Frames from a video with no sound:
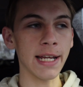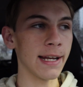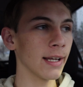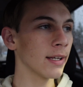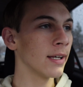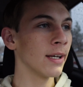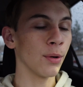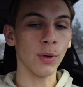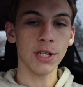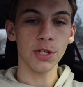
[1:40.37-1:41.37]
eating,
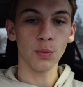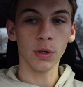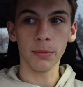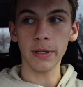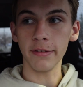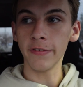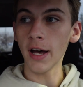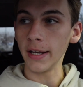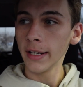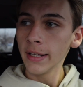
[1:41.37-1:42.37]
which will be
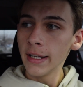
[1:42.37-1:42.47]
fun.